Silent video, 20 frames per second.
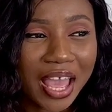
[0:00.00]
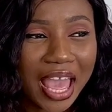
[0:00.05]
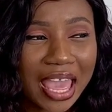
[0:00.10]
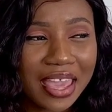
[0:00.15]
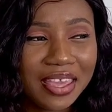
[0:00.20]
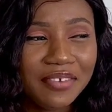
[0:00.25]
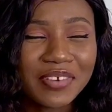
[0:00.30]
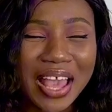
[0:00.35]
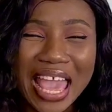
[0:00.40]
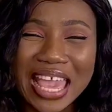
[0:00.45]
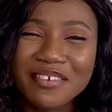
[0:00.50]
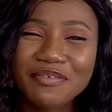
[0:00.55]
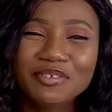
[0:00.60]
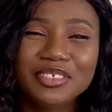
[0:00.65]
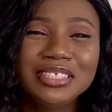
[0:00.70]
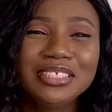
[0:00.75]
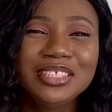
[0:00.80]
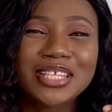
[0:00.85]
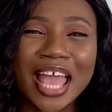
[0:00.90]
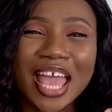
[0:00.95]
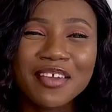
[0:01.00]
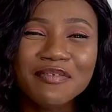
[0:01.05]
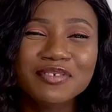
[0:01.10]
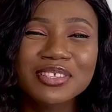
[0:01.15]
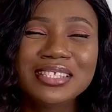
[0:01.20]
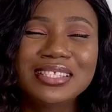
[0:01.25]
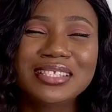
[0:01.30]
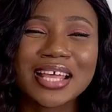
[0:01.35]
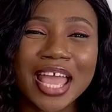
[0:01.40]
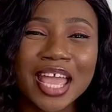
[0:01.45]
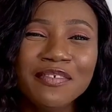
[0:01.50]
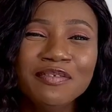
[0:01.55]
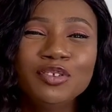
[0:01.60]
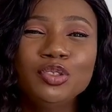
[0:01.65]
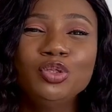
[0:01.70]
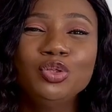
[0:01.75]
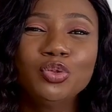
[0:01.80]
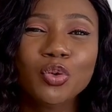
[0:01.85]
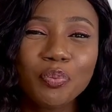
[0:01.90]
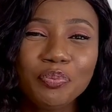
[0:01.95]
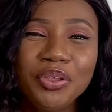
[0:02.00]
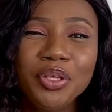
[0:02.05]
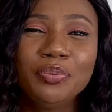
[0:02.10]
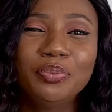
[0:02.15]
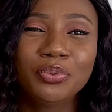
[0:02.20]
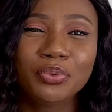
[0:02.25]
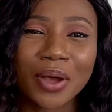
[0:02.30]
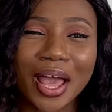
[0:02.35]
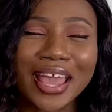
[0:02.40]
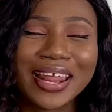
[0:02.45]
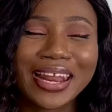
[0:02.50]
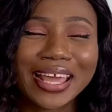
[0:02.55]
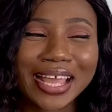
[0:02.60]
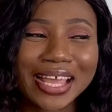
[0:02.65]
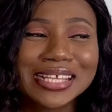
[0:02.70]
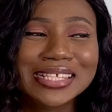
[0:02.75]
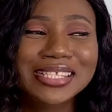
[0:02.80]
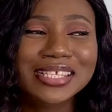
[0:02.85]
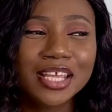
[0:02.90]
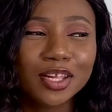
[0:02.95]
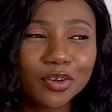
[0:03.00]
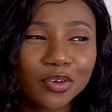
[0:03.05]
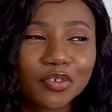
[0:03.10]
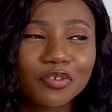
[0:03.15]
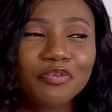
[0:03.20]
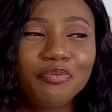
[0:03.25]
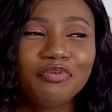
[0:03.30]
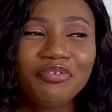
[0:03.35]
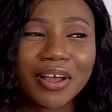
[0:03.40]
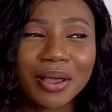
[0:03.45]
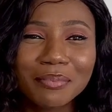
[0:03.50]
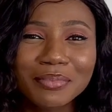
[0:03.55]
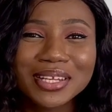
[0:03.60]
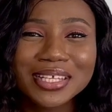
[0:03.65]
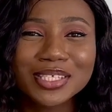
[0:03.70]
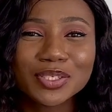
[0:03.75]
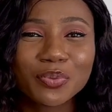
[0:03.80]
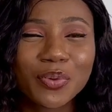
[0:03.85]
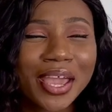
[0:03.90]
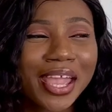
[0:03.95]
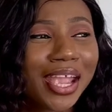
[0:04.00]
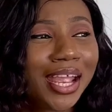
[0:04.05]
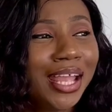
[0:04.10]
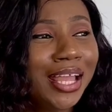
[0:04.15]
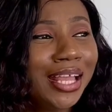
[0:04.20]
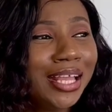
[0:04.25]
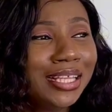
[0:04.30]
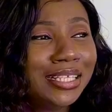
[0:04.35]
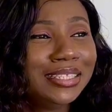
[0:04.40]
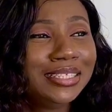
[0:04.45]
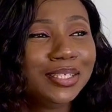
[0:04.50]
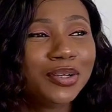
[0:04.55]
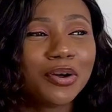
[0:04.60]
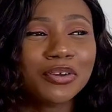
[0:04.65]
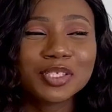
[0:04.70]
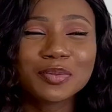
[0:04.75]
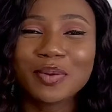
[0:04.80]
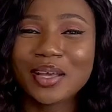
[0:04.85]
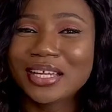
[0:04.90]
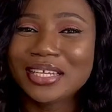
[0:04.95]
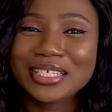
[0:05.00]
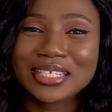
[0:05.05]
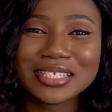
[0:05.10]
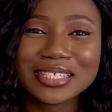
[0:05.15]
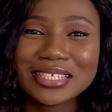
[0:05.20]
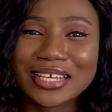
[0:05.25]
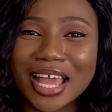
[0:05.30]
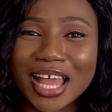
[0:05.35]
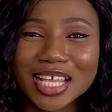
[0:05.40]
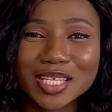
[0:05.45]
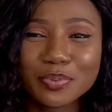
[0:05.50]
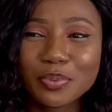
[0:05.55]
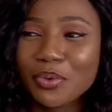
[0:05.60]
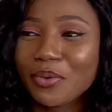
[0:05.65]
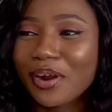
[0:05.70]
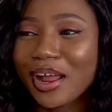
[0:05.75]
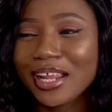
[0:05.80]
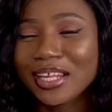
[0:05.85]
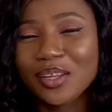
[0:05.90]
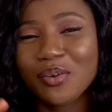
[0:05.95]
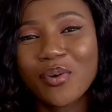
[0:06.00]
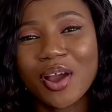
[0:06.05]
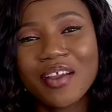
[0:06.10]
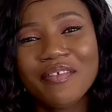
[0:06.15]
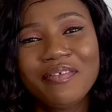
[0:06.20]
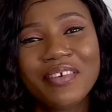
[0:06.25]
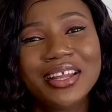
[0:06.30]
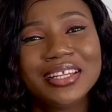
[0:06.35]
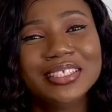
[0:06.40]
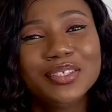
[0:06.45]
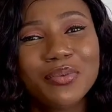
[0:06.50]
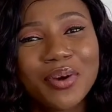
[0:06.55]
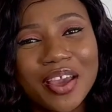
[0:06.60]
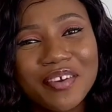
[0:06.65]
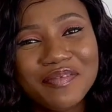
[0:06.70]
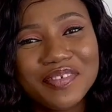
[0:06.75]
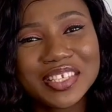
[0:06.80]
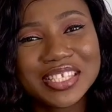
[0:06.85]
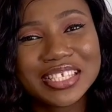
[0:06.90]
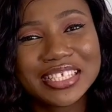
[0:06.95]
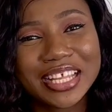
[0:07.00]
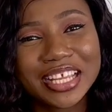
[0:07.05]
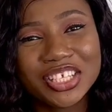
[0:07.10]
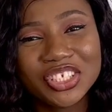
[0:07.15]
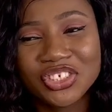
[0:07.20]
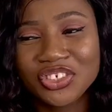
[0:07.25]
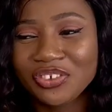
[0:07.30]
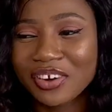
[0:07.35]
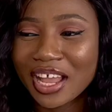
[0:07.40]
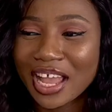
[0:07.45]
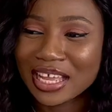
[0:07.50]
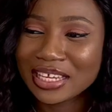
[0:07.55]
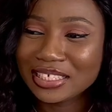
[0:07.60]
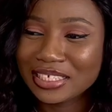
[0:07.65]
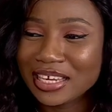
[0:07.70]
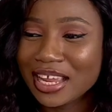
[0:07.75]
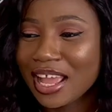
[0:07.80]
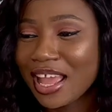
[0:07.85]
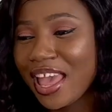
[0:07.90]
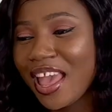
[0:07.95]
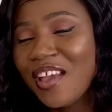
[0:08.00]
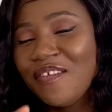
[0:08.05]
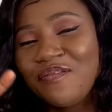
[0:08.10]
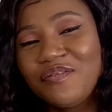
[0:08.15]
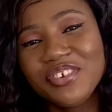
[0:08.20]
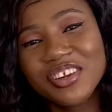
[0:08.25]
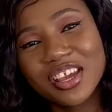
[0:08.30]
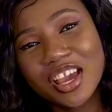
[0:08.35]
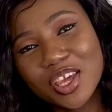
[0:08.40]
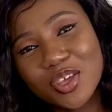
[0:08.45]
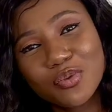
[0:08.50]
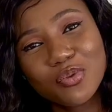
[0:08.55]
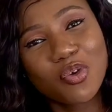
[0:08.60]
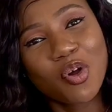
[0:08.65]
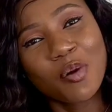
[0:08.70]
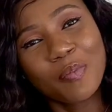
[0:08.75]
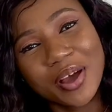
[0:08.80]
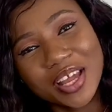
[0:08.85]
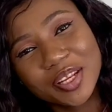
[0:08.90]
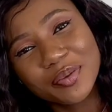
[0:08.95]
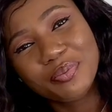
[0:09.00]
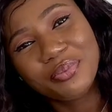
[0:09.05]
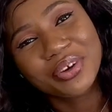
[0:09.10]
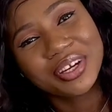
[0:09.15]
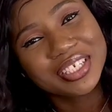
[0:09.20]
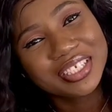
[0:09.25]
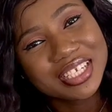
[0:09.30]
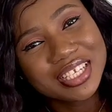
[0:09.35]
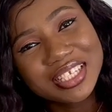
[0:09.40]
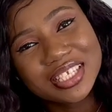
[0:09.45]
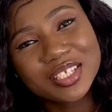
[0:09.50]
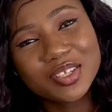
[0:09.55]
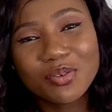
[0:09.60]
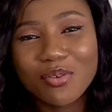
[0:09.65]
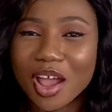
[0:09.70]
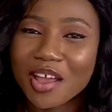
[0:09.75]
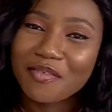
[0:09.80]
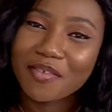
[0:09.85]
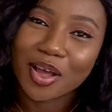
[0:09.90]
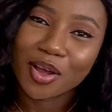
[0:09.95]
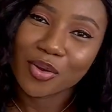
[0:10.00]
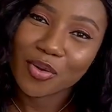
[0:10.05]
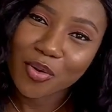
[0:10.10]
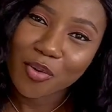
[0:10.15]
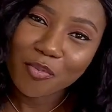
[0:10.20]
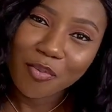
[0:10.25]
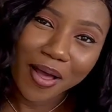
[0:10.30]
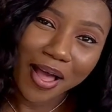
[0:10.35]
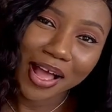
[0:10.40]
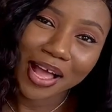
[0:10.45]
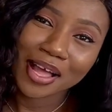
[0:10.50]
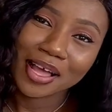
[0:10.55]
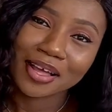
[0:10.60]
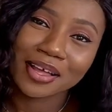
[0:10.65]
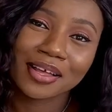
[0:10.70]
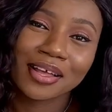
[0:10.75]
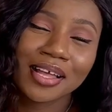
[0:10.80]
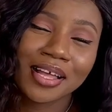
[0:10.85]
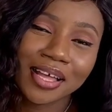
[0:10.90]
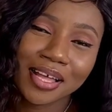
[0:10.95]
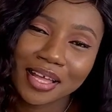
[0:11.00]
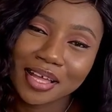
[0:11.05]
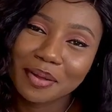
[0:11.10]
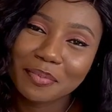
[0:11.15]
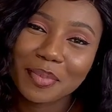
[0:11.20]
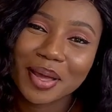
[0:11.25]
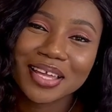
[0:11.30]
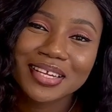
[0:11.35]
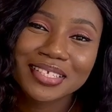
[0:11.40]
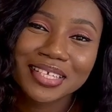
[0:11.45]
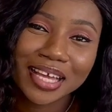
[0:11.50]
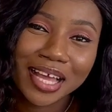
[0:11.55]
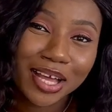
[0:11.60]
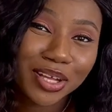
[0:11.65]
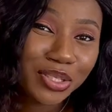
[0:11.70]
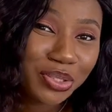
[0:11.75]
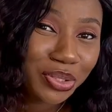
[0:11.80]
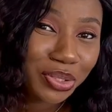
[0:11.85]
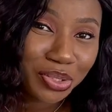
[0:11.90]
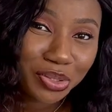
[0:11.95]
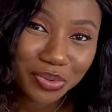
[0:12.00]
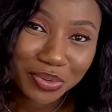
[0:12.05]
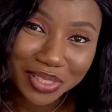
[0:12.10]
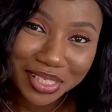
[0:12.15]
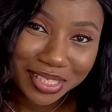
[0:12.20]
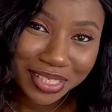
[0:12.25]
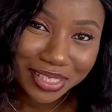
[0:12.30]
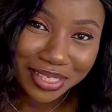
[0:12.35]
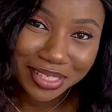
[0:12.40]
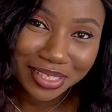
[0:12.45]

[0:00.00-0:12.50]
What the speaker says: I even know people. I see a lot of families where the husband is in diaspora, the wife is in Nigeria, and every year he'll come and impregnate the wife and go back. My dear, how do you do it?